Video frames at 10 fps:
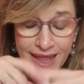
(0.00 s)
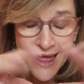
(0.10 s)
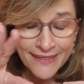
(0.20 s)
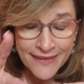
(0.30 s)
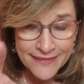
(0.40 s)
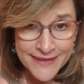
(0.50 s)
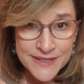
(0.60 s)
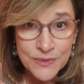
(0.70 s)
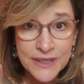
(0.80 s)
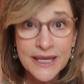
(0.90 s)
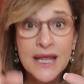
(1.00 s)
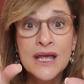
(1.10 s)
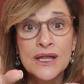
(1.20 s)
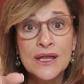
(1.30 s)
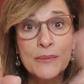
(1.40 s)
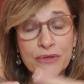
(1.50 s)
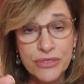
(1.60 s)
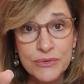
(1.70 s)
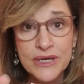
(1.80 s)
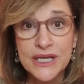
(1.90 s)
And then this one, number
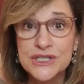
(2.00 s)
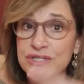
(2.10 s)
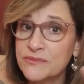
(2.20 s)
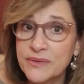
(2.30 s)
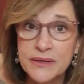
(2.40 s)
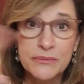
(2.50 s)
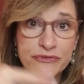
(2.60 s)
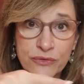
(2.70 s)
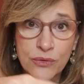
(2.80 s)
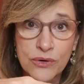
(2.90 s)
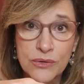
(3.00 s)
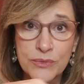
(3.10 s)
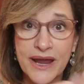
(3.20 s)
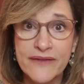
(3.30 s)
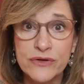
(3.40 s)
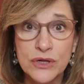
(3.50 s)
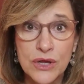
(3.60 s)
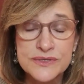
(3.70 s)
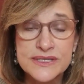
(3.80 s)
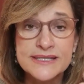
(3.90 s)
3, should have been before we ever
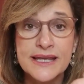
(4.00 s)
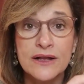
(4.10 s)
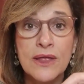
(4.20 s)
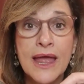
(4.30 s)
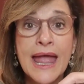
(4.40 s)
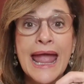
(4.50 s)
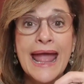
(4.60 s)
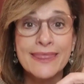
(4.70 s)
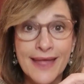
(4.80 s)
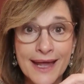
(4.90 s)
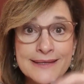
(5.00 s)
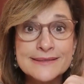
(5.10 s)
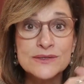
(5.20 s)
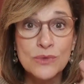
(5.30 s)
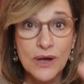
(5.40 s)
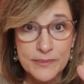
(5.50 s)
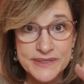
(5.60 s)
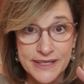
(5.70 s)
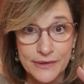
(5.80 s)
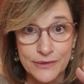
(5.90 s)
closed a sale, and that is to
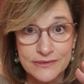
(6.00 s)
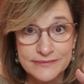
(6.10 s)
upsell.